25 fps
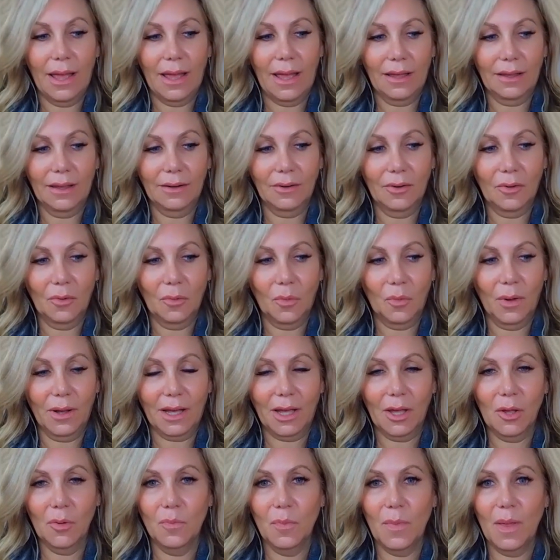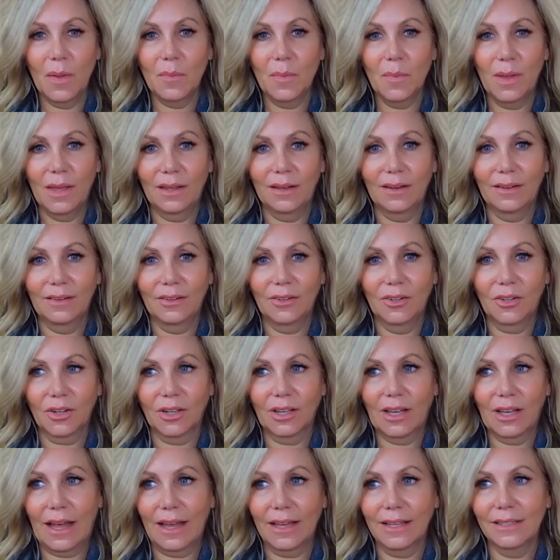and what commitment
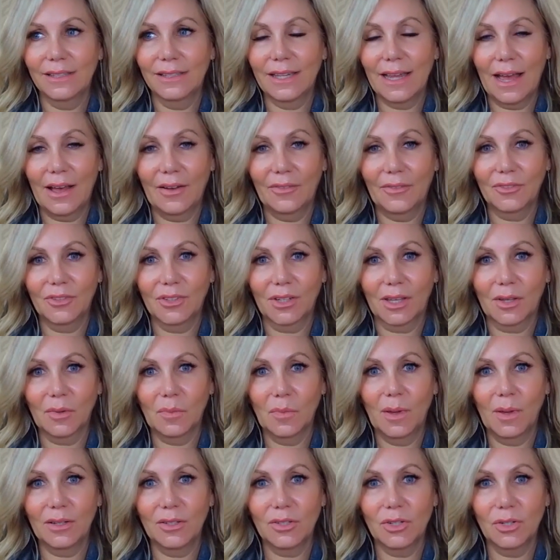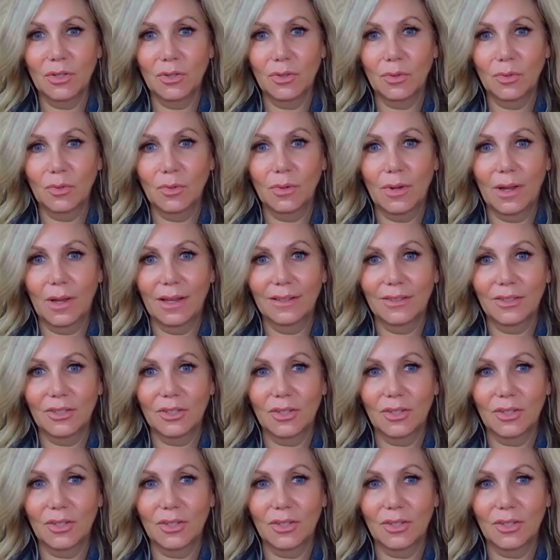your guides have to commit to